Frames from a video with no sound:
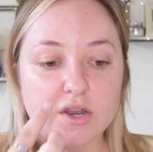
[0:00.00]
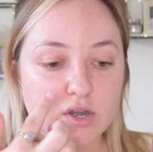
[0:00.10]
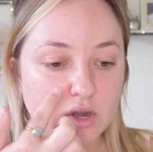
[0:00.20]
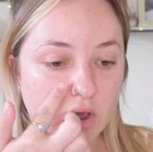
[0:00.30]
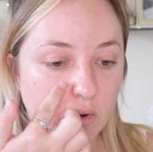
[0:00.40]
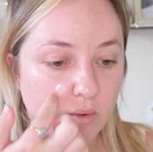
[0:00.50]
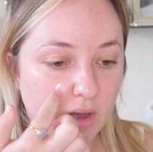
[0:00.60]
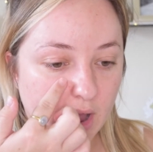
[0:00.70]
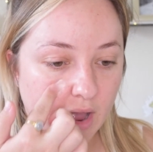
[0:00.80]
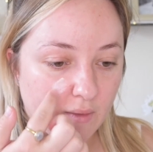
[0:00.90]
know
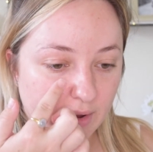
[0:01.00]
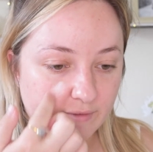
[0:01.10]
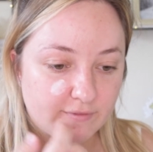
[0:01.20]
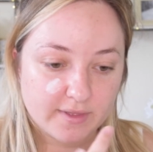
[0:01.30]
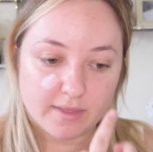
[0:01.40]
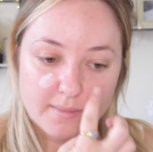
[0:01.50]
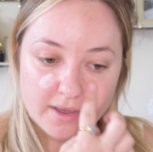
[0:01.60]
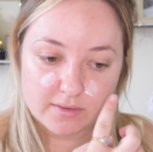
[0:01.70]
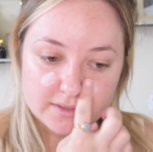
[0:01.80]
how I feel about.